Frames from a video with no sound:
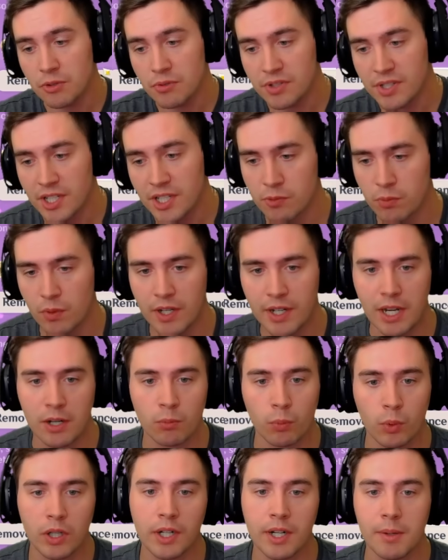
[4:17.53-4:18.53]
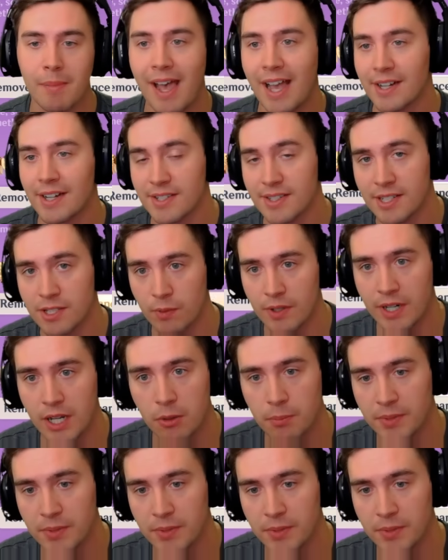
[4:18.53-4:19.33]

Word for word: use this one, and we're going to max this one out